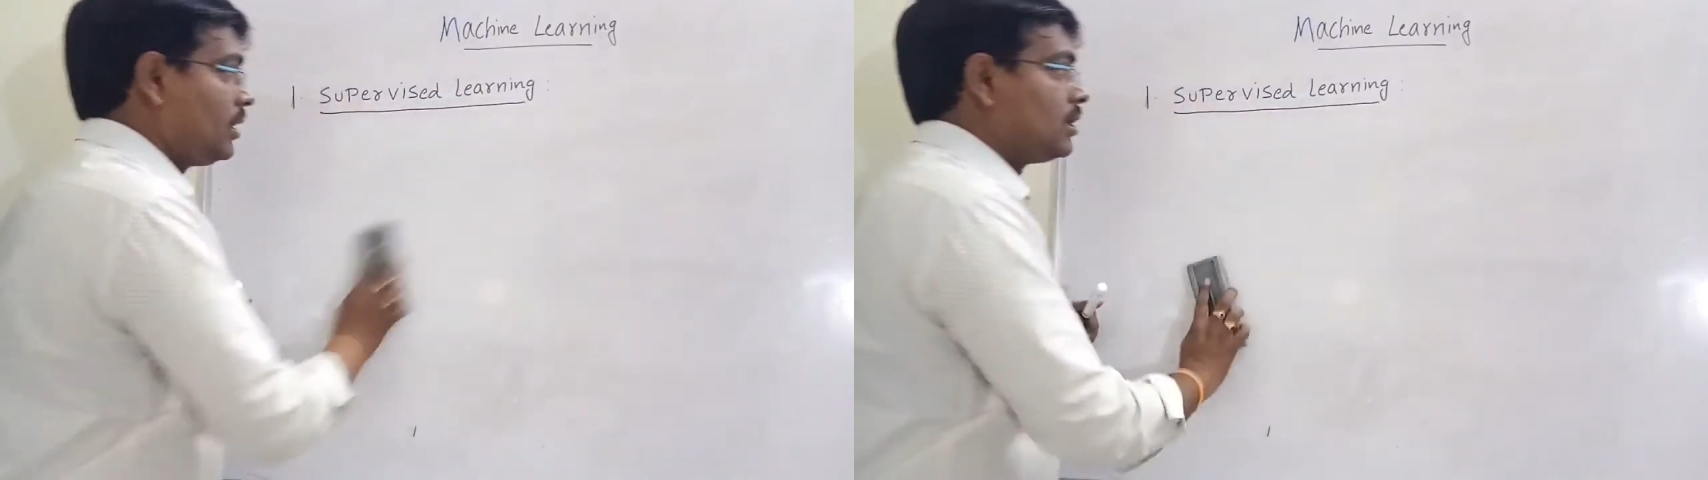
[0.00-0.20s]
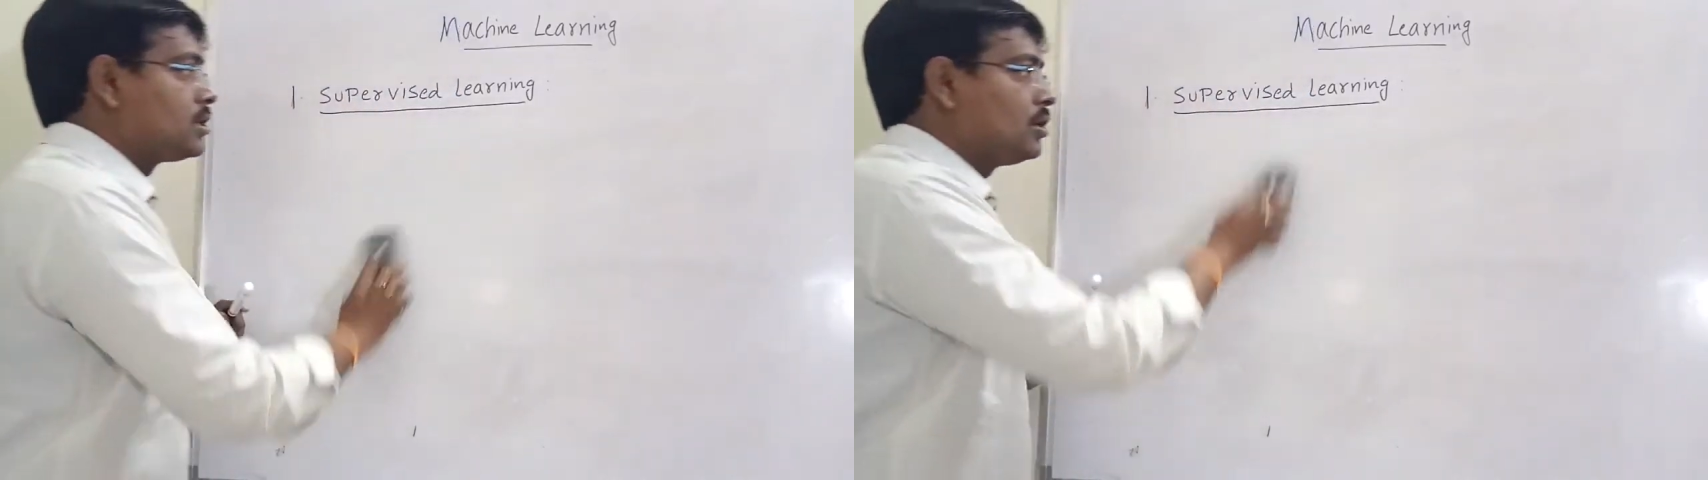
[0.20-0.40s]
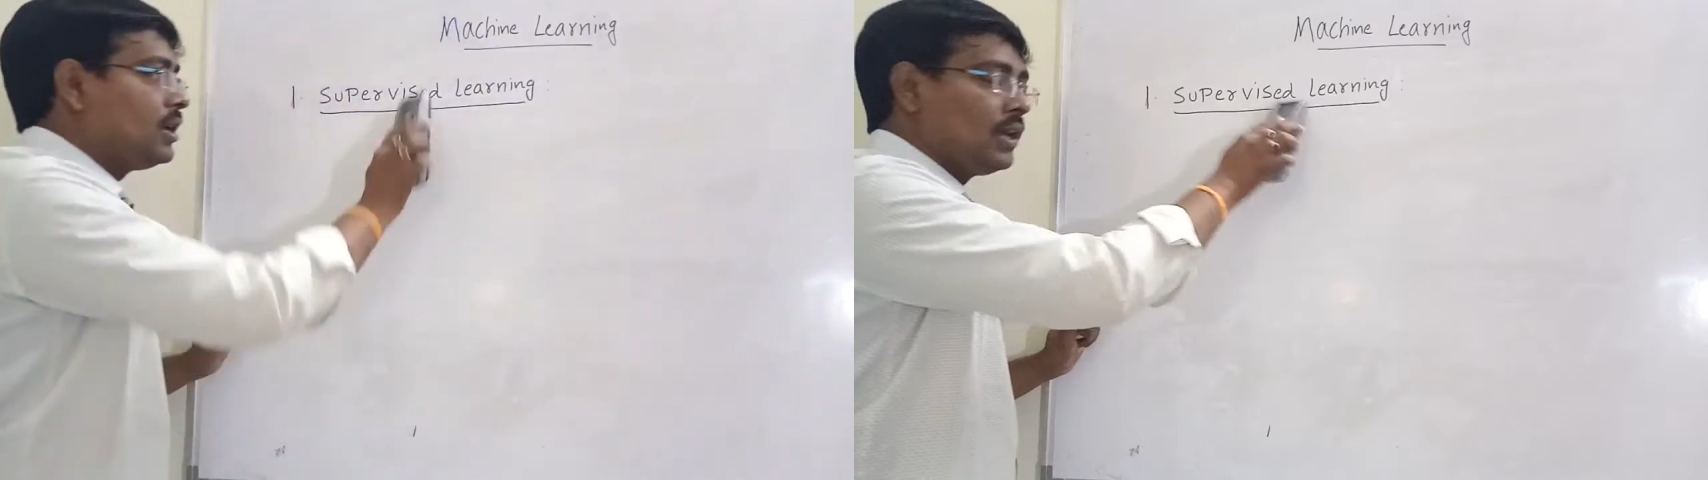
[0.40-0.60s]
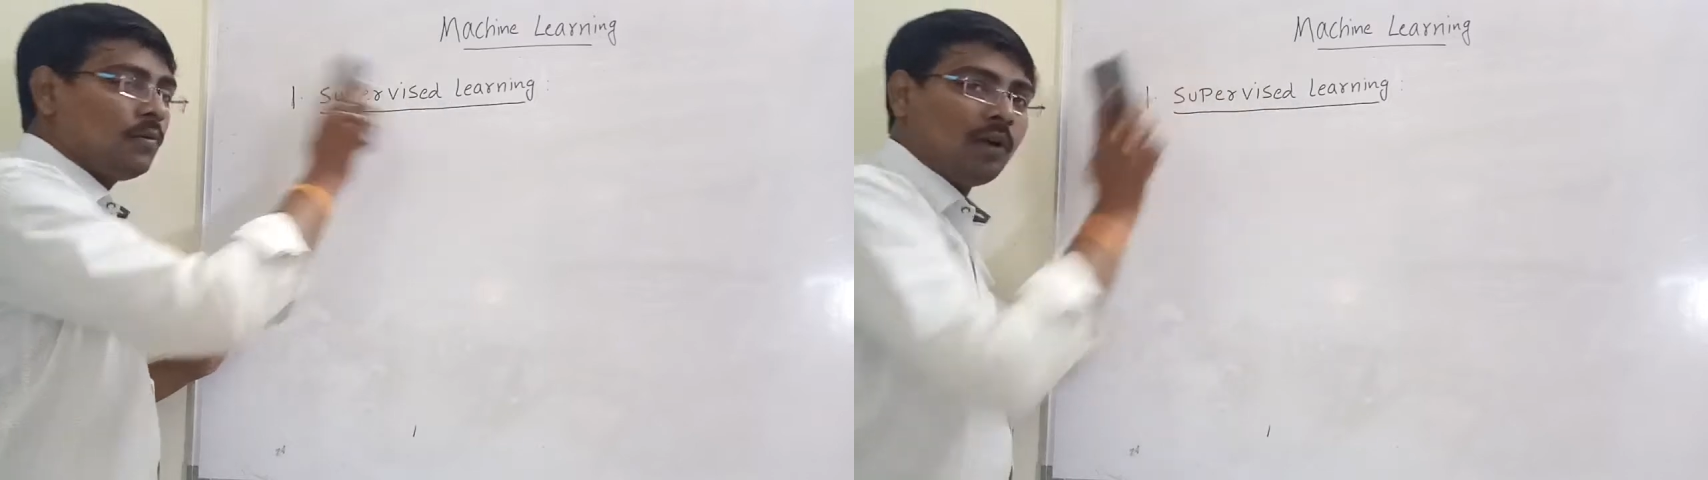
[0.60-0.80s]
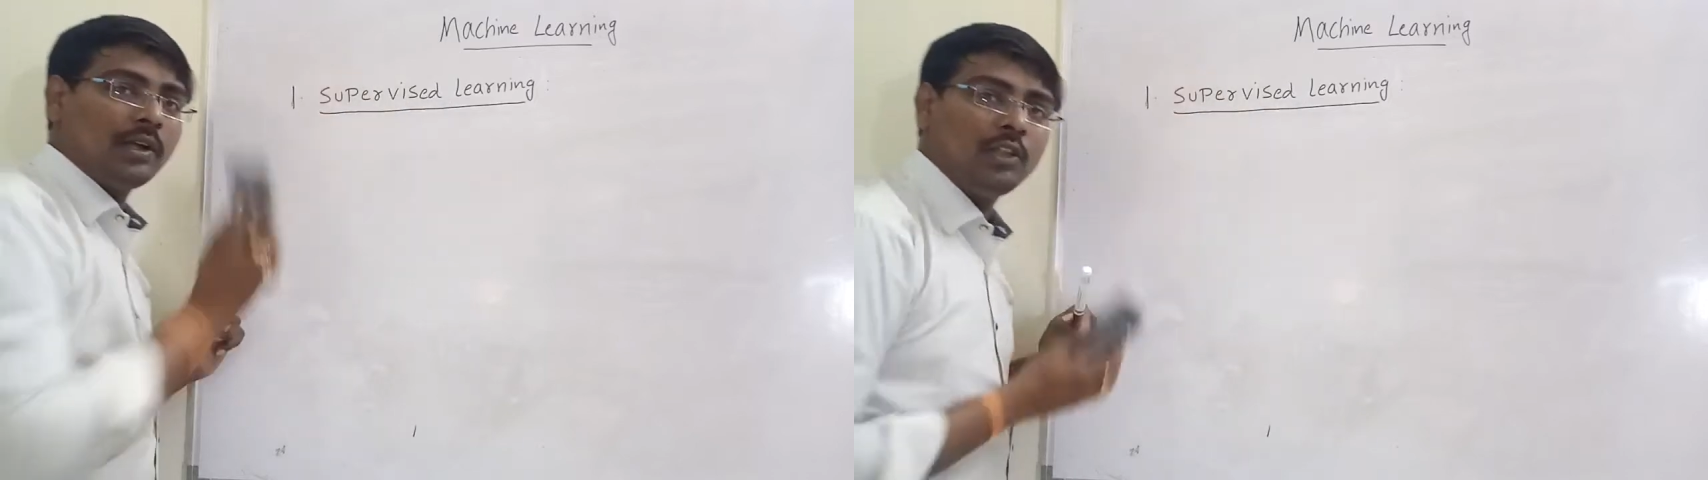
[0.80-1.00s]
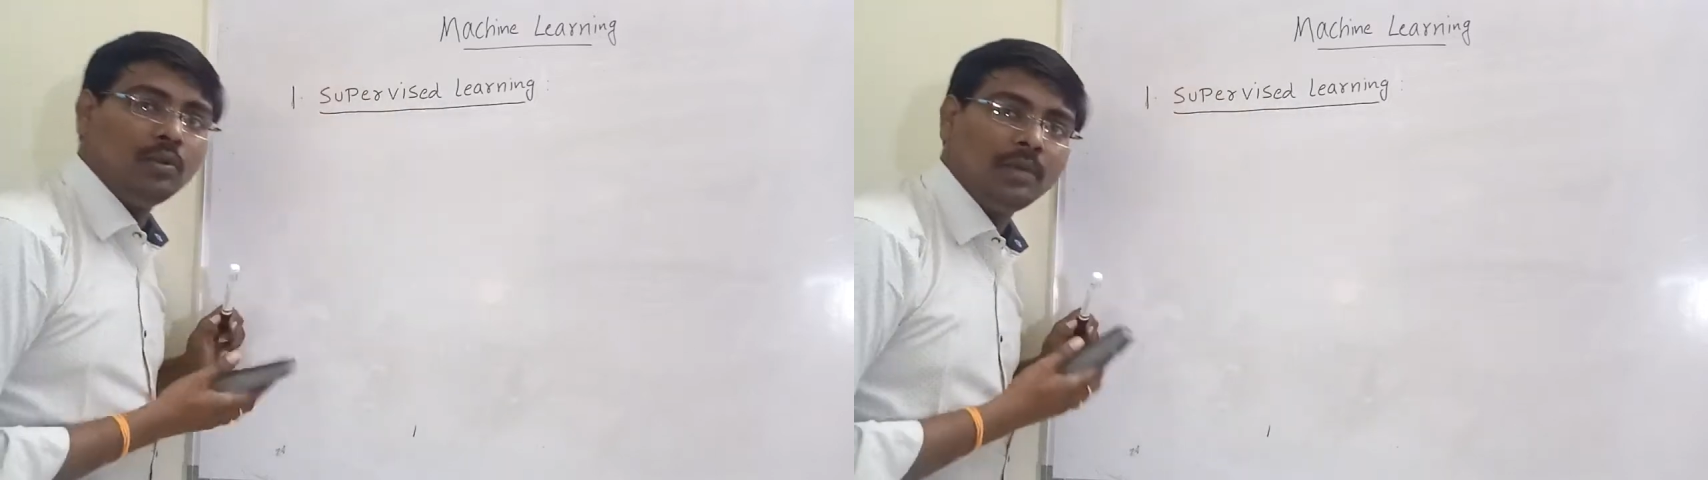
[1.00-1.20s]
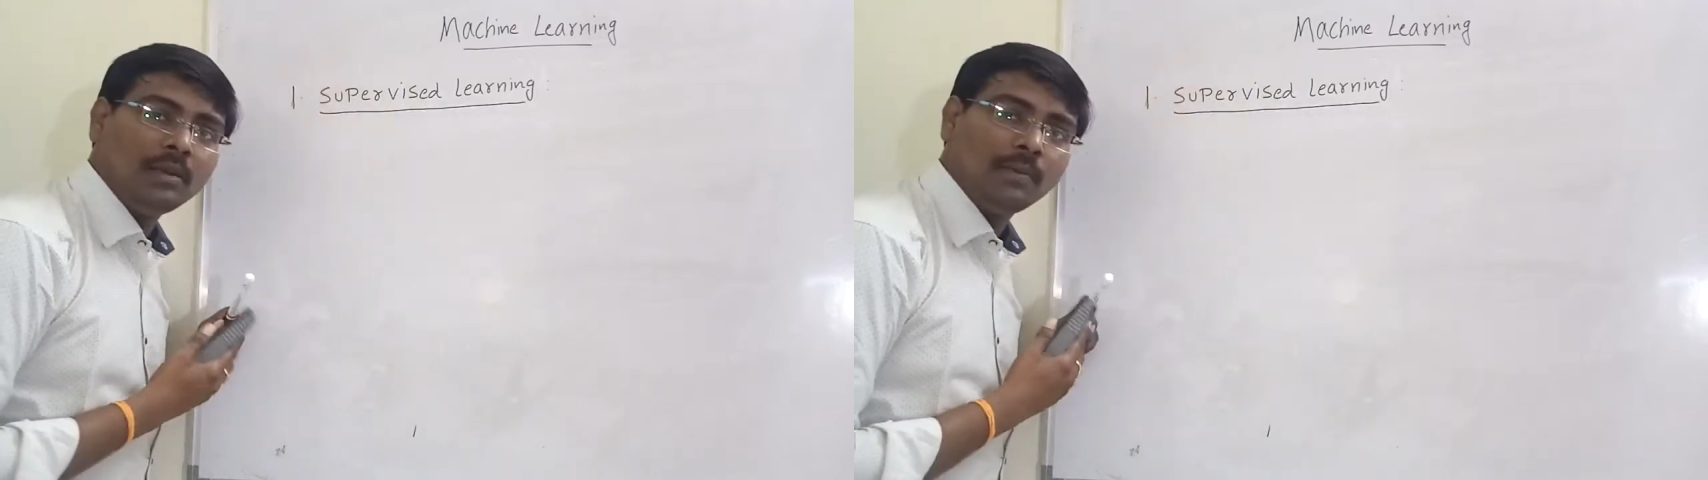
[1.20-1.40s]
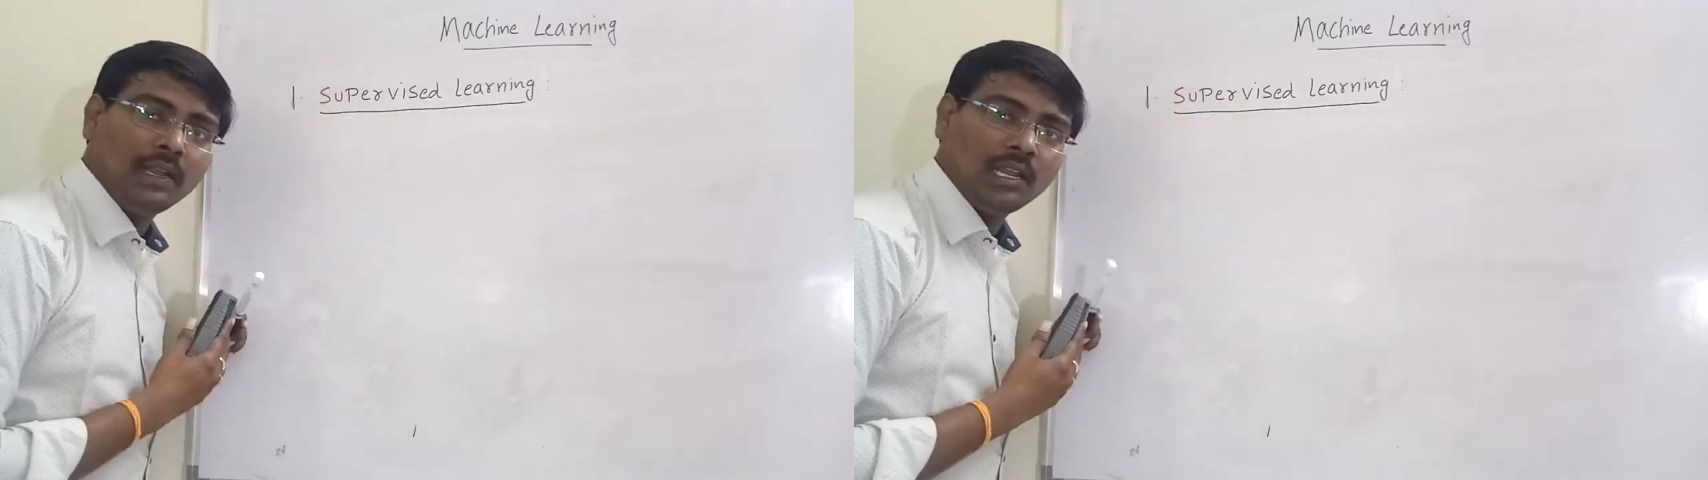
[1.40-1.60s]
So here what do you
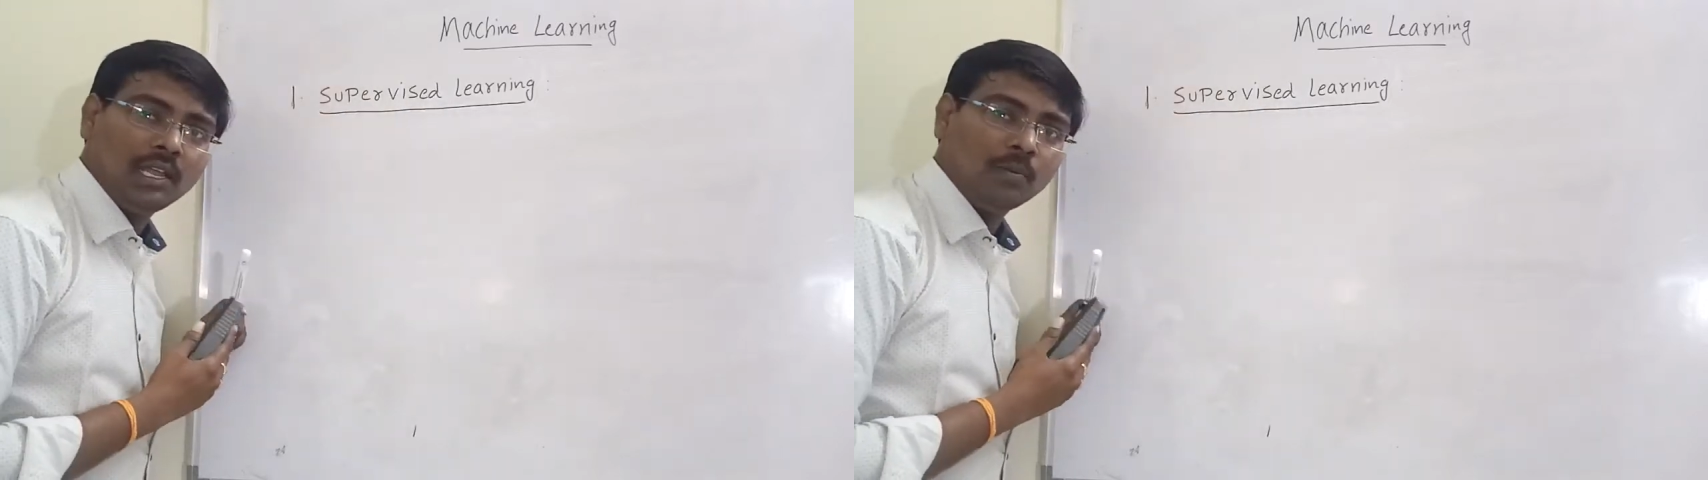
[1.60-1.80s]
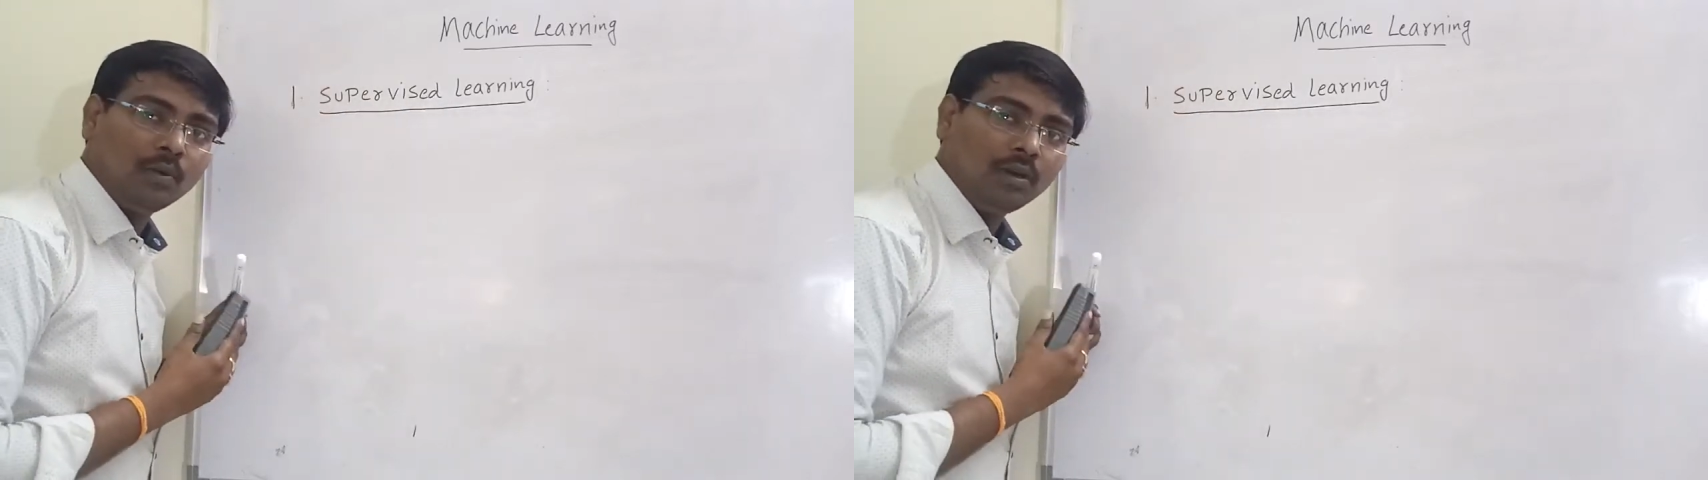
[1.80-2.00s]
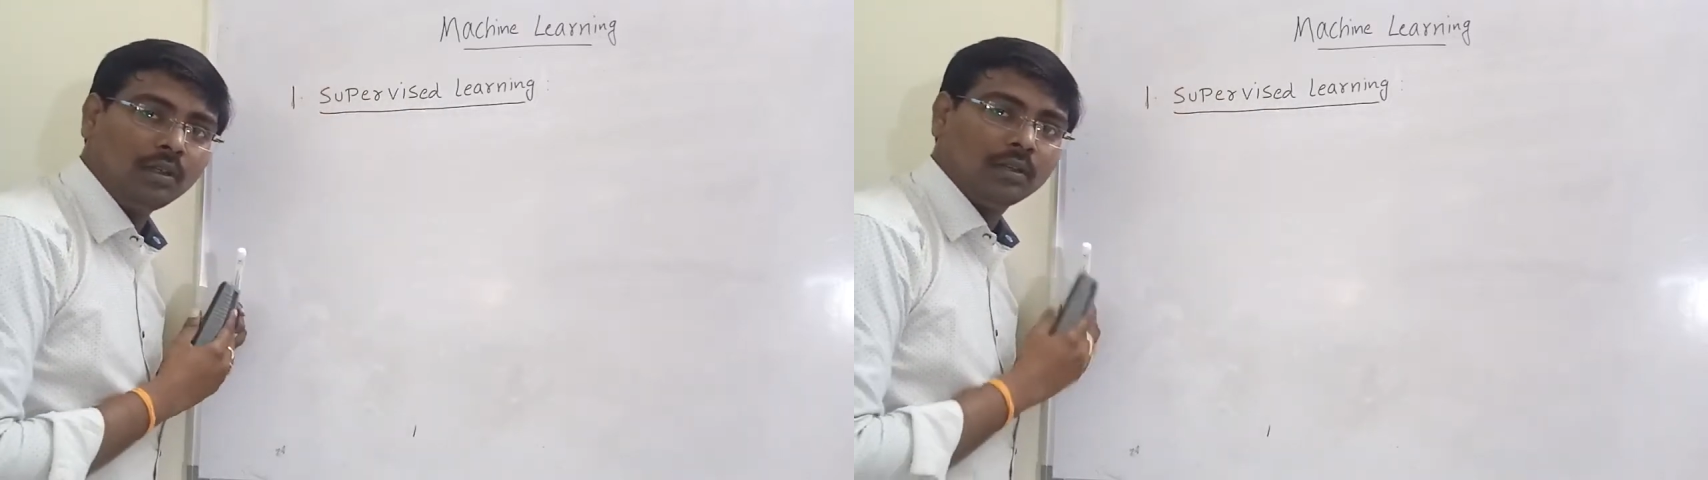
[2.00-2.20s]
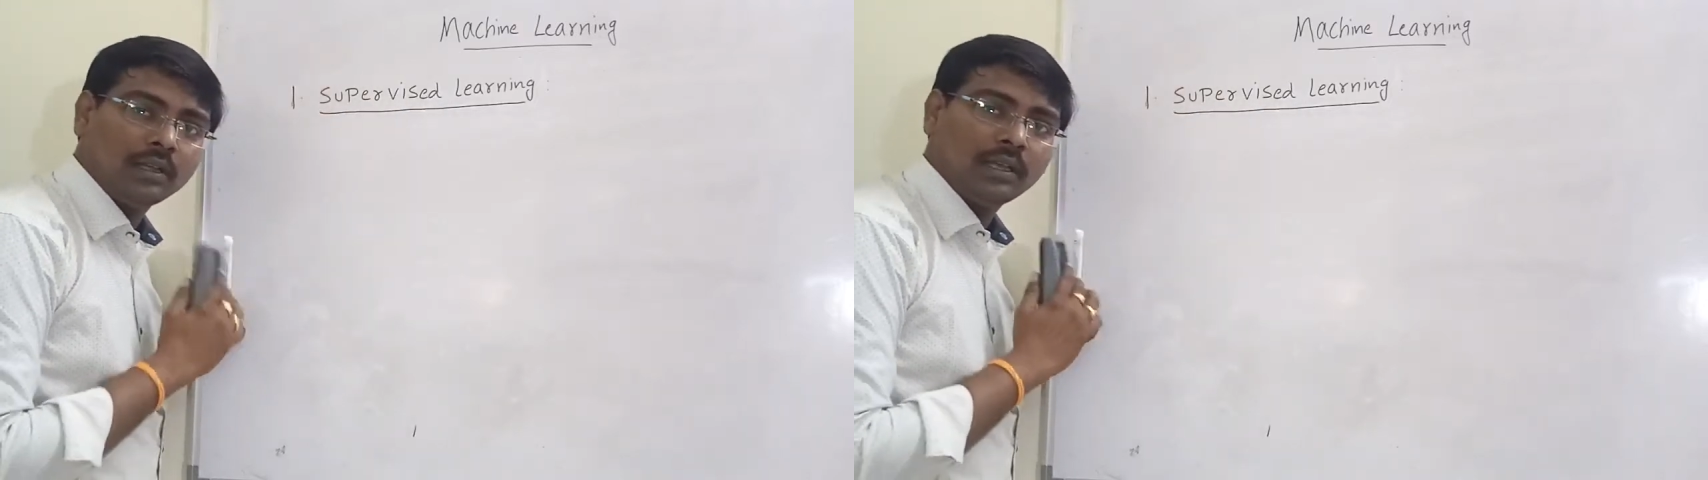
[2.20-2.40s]
mean by labeled?